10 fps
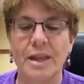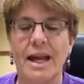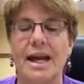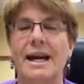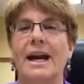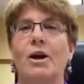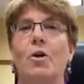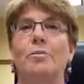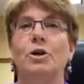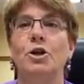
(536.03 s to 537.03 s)
and I
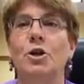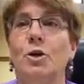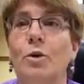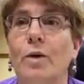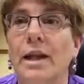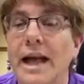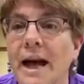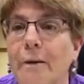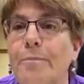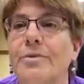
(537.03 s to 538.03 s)
hope you will
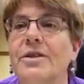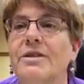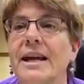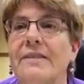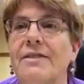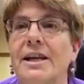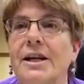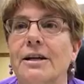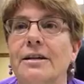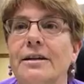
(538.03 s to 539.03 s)
help save the
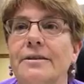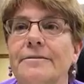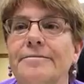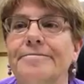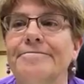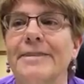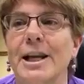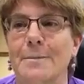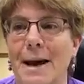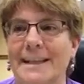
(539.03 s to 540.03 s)
earth.
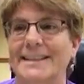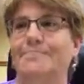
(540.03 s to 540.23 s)
Goodbye.